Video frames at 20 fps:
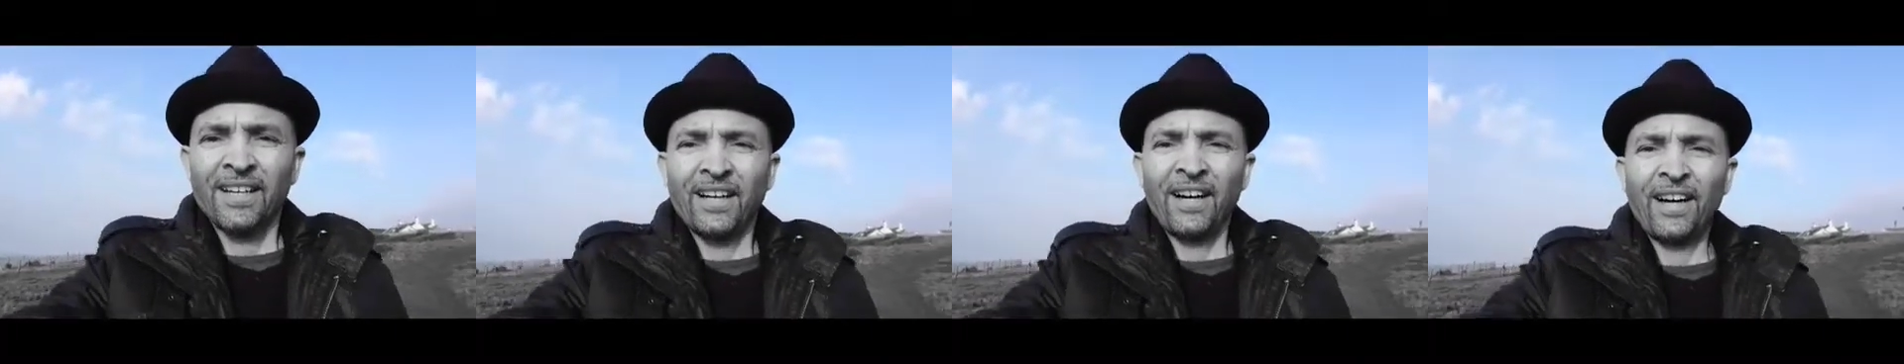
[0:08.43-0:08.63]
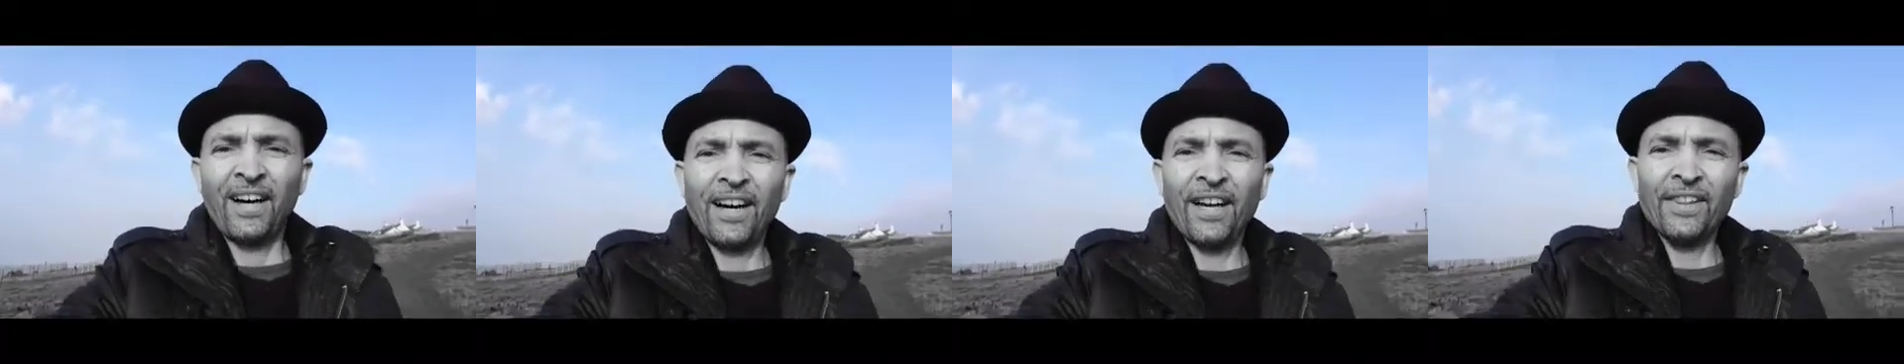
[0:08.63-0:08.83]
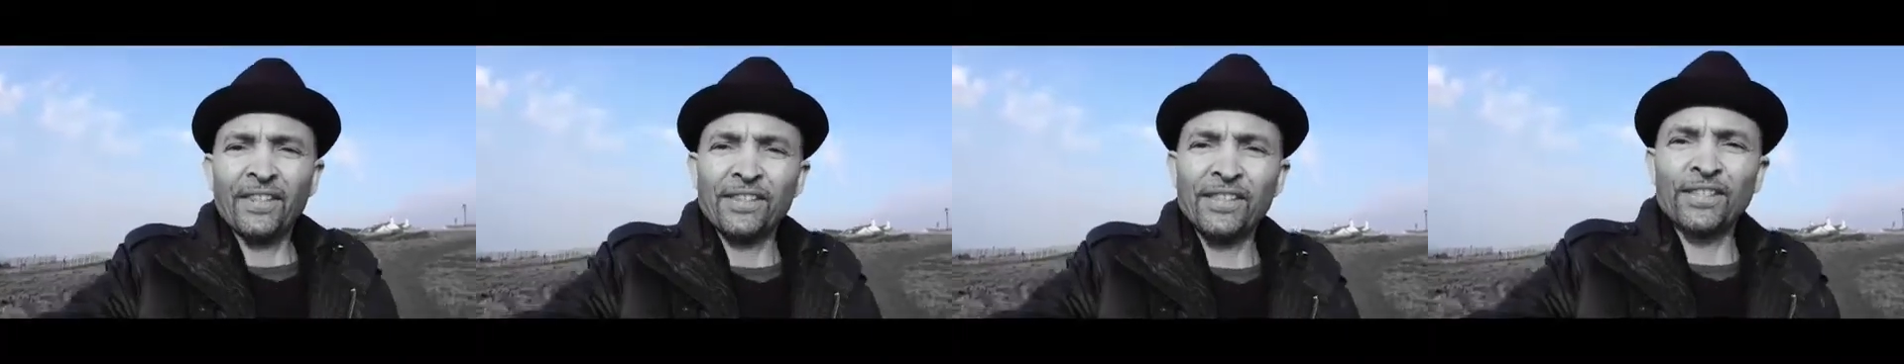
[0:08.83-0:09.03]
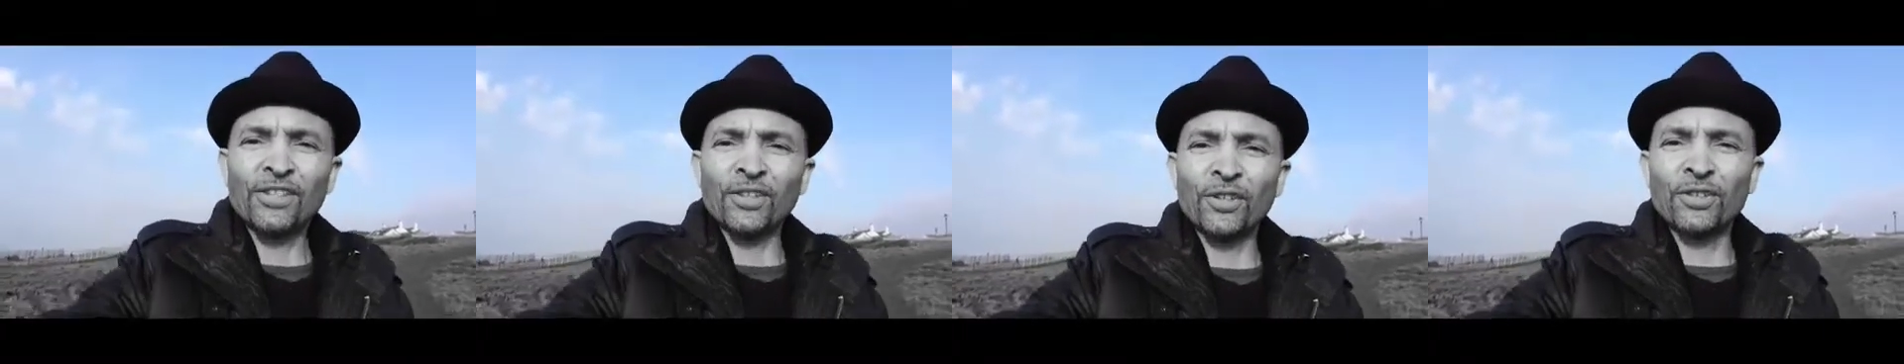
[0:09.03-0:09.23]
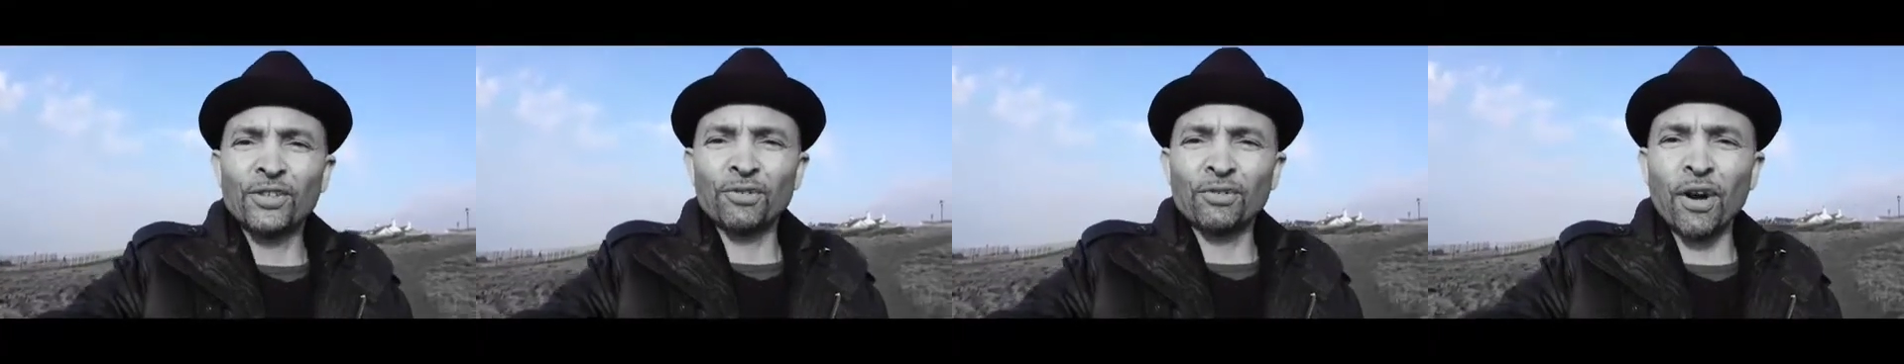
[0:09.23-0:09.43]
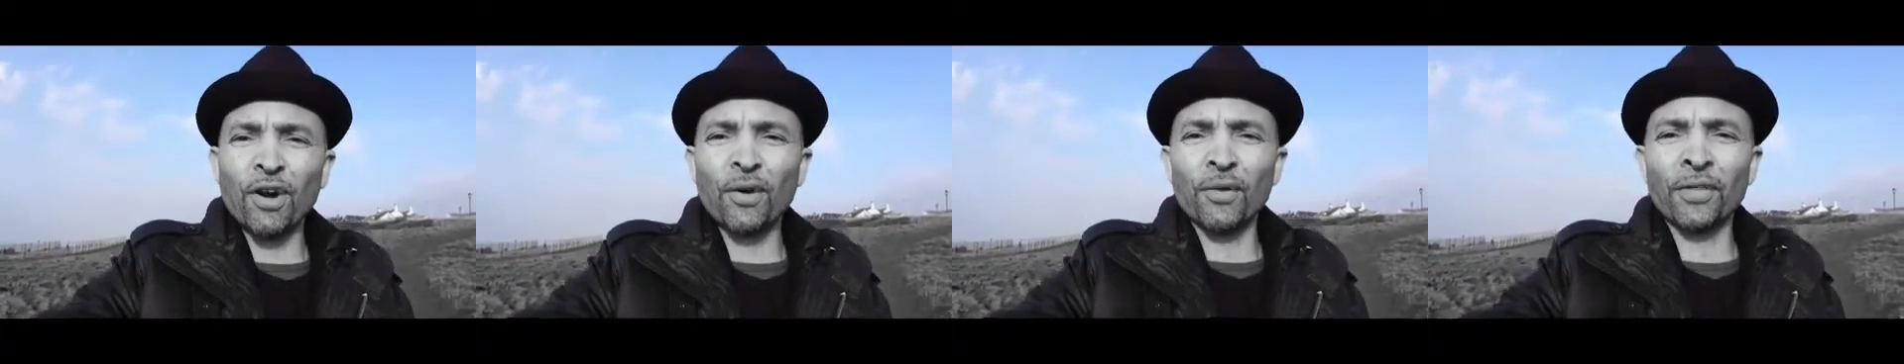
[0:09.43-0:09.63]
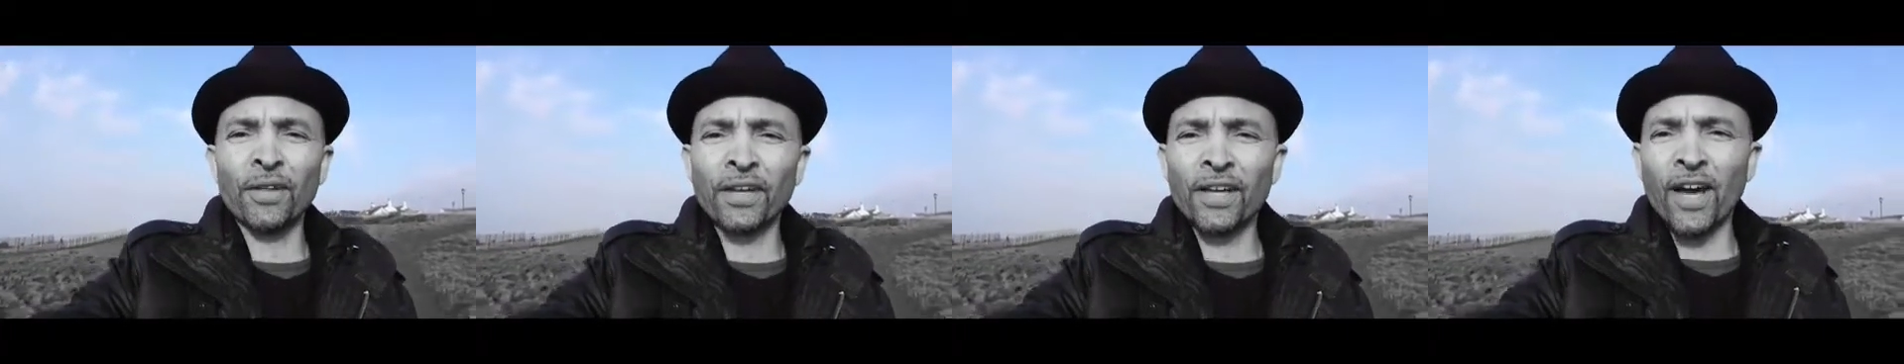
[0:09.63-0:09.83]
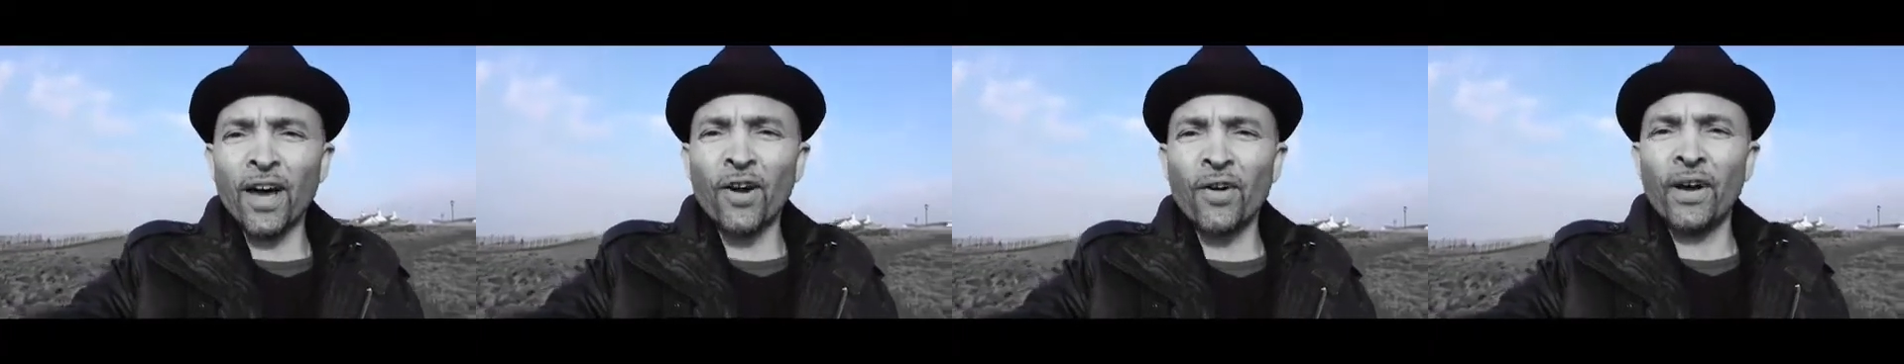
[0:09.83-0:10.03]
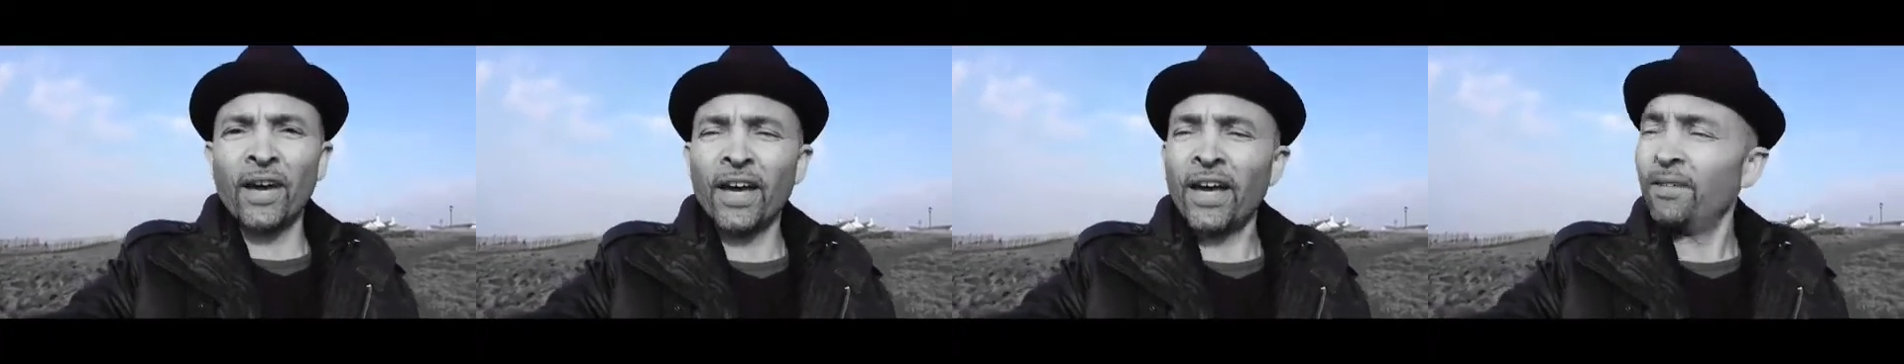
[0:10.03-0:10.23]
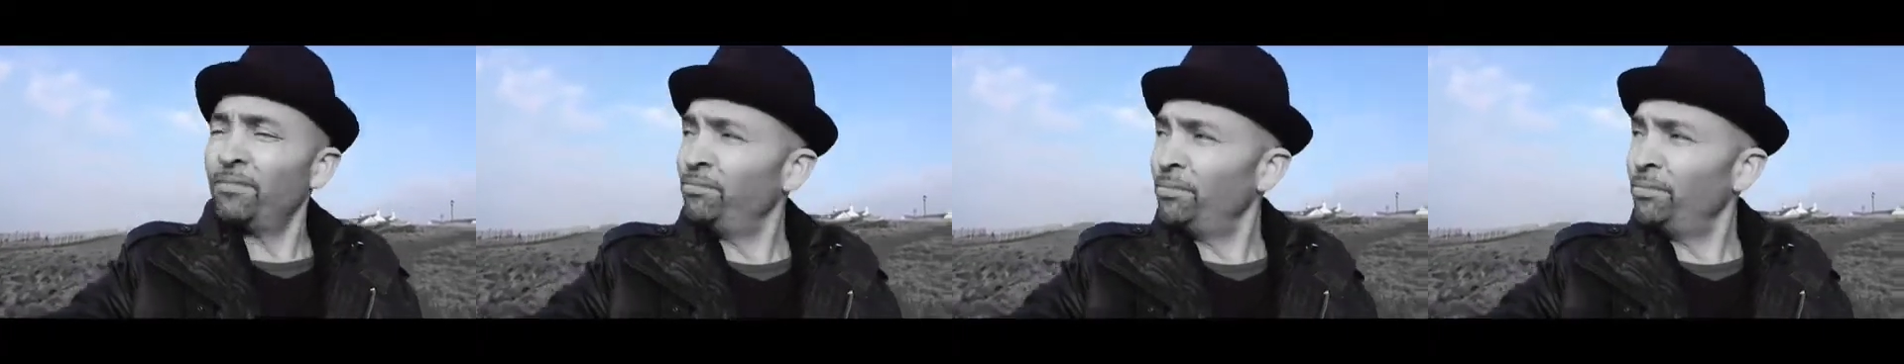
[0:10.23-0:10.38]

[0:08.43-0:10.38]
Hi, this is Dr. Rowe on the go here.